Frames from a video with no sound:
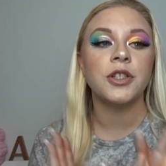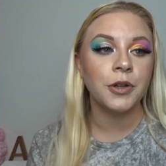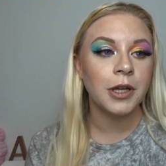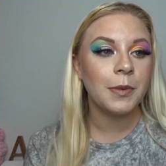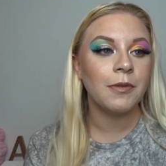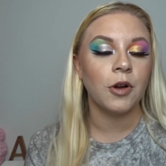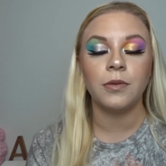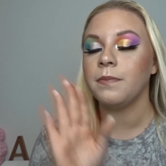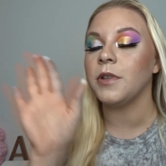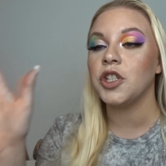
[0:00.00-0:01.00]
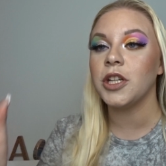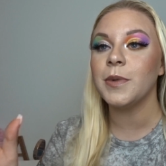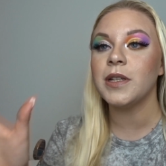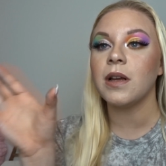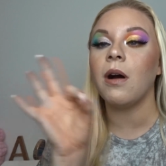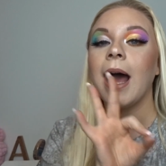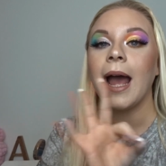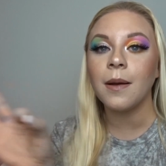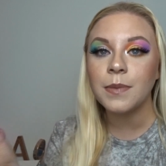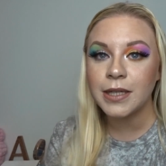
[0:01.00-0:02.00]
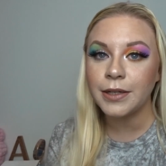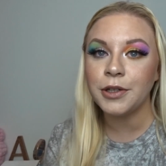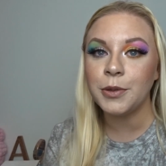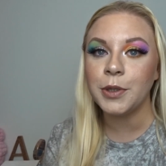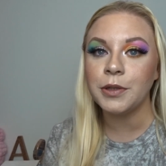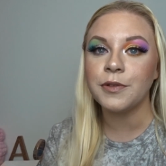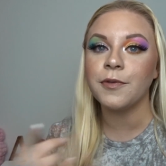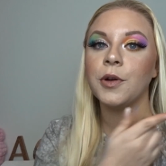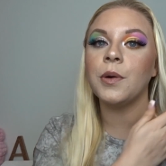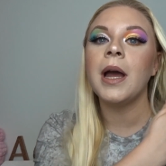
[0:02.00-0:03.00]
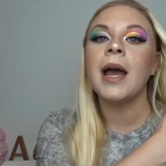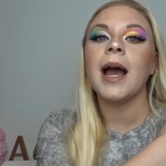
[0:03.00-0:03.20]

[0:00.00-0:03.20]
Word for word: don't get me wrong the shimmers are absolutely beautiful